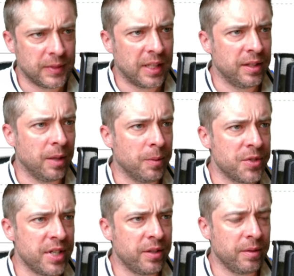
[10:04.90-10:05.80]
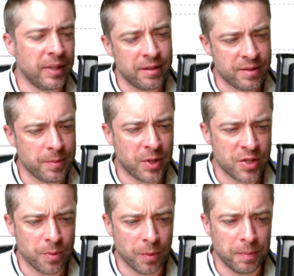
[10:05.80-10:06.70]
No, we'll start. Actually, we'll go to
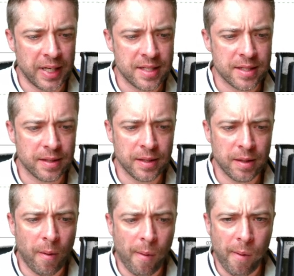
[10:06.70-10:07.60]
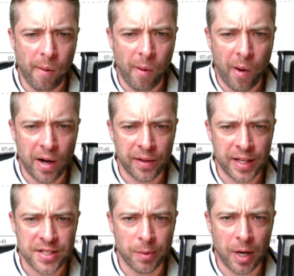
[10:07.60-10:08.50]
the 1 minute, and
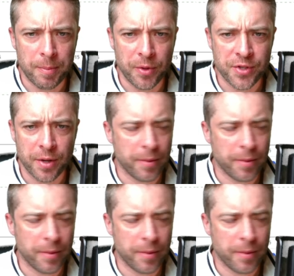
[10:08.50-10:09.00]
let's see what happens.